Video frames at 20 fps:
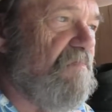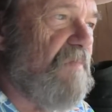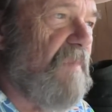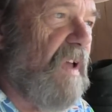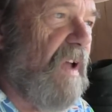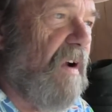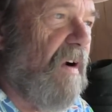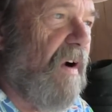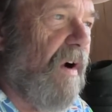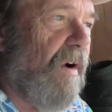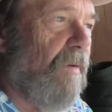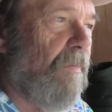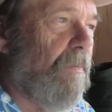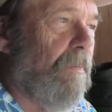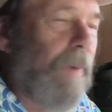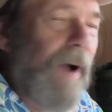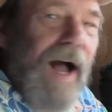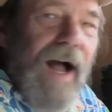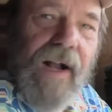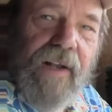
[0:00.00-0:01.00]
There are
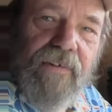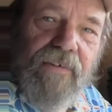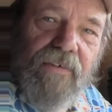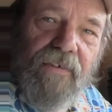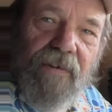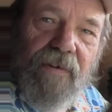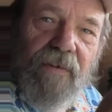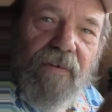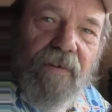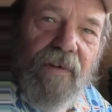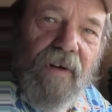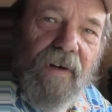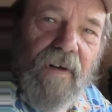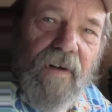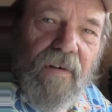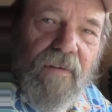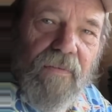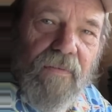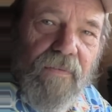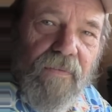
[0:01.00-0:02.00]
boxed
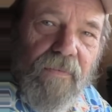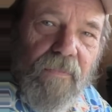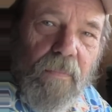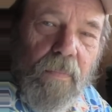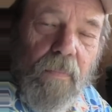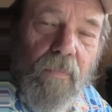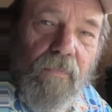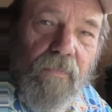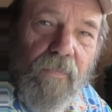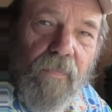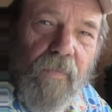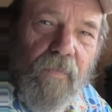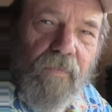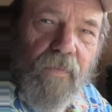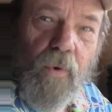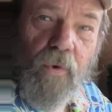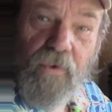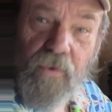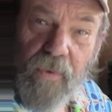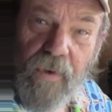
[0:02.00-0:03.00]

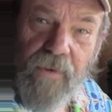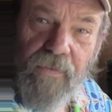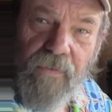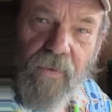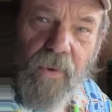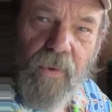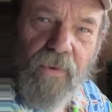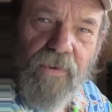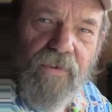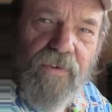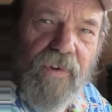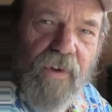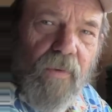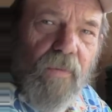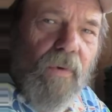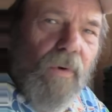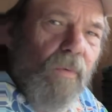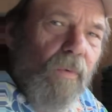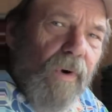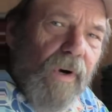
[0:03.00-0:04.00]
fruit tree foods that
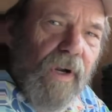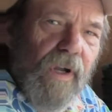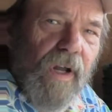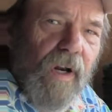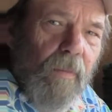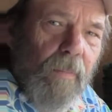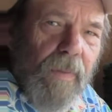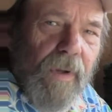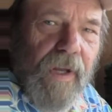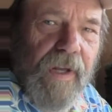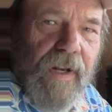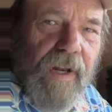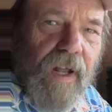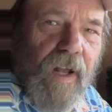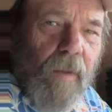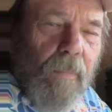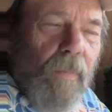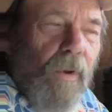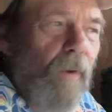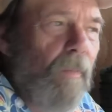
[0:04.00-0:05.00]
will work on a
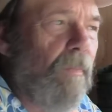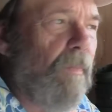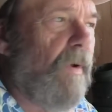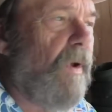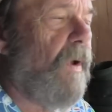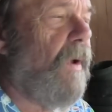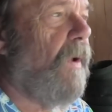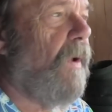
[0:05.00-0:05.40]
pineapple.